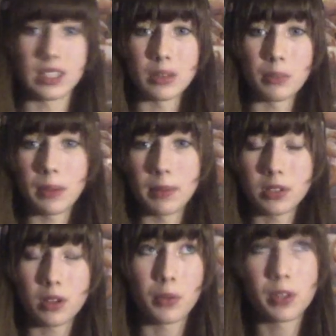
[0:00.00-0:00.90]
to people's
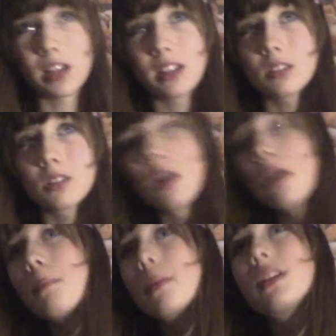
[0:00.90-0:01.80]
conversations,
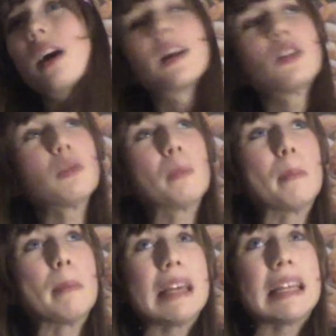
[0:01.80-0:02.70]
but I don't
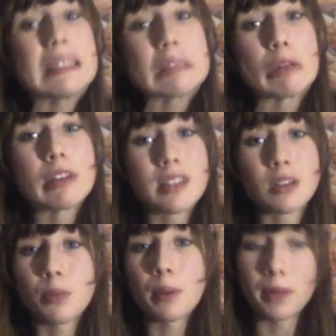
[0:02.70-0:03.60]
mean to listen
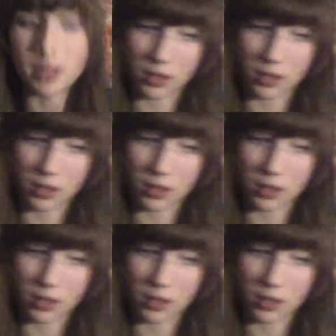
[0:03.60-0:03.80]
to people's